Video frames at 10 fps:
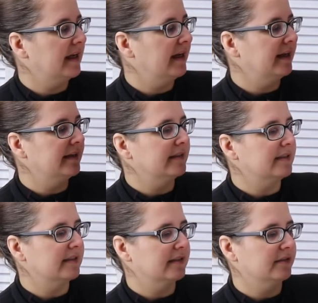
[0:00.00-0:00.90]

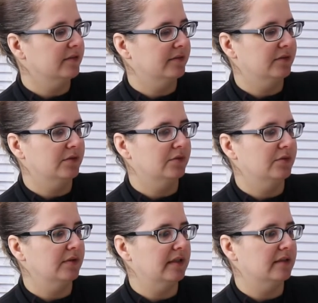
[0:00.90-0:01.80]
And
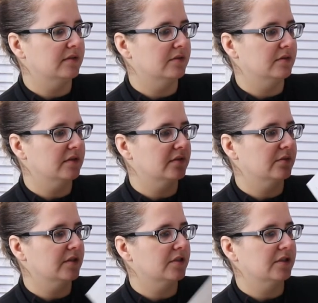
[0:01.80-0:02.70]
who answered this
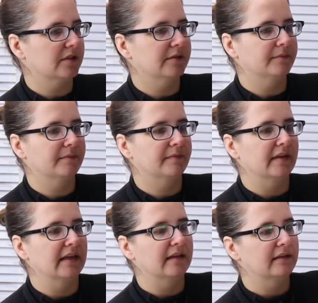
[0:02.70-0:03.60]
question?
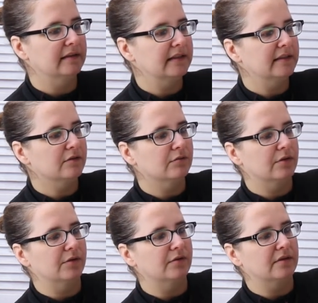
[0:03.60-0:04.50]
Linda
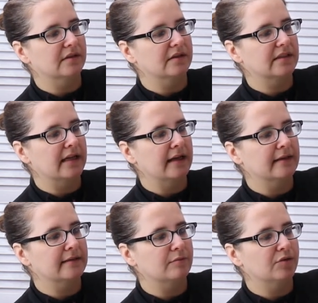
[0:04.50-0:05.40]
Rodin,
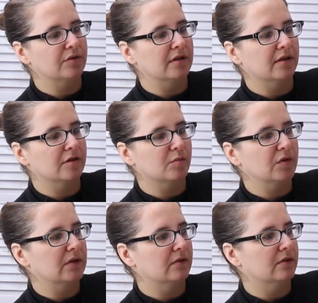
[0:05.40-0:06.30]
stylist, beauty
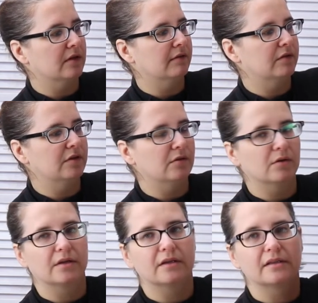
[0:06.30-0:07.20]
entrepreneur of New
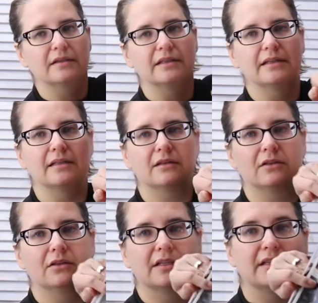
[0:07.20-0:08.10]
York. Like,
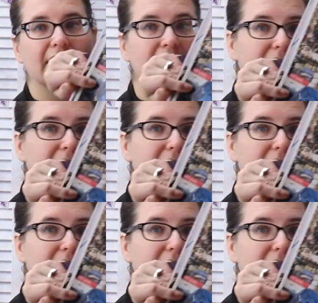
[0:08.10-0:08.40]
look at that